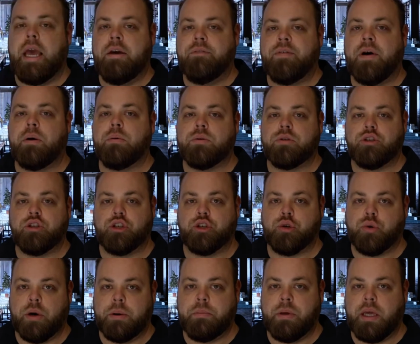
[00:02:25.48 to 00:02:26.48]
If I was
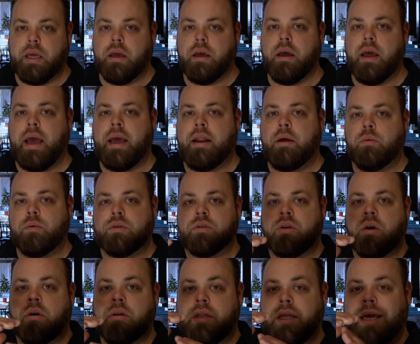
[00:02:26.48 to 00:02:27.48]
trimming and it was
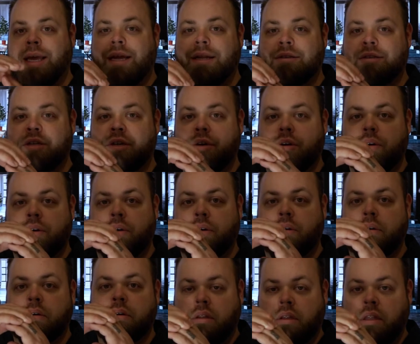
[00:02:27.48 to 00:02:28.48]
on the
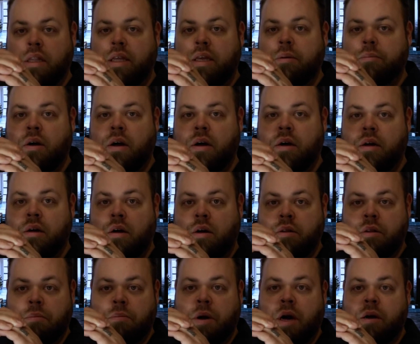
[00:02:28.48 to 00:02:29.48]
interior lip uh,
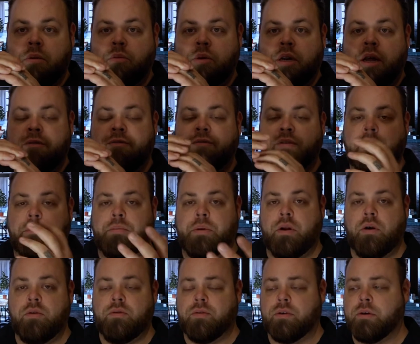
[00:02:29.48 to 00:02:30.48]
on the bottom when I flip it
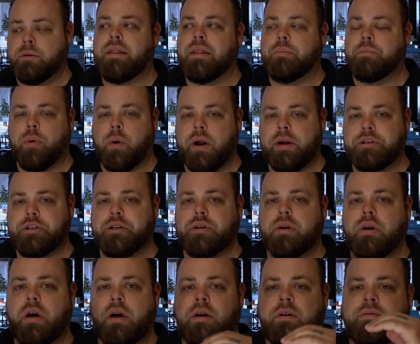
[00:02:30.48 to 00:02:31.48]
over, the
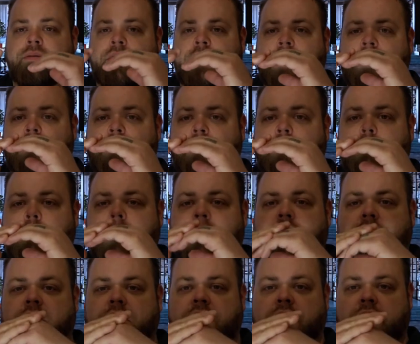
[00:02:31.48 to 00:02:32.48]
pressure of these two
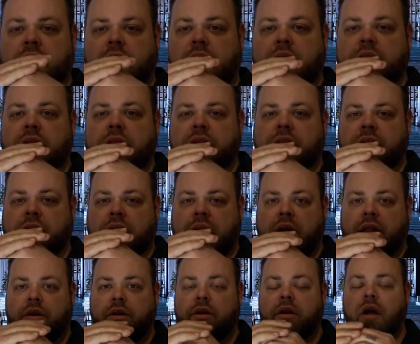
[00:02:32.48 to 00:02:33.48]
pieces sliding
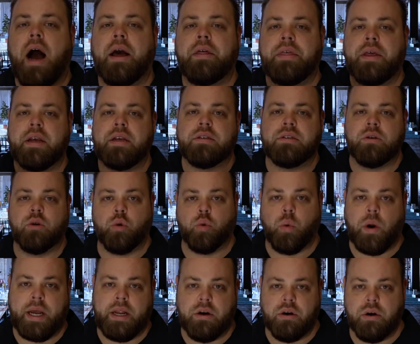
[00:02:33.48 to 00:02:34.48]
together, I think is
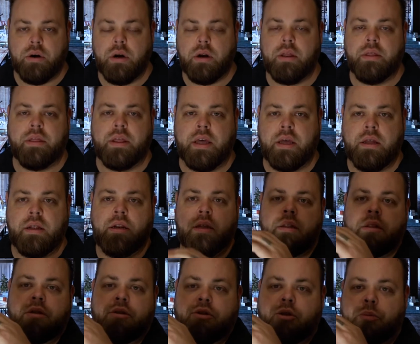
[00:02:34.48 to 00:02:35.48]
greater
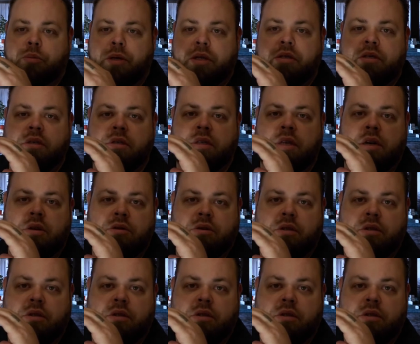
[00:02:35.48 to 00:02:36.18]
than the two pieces that are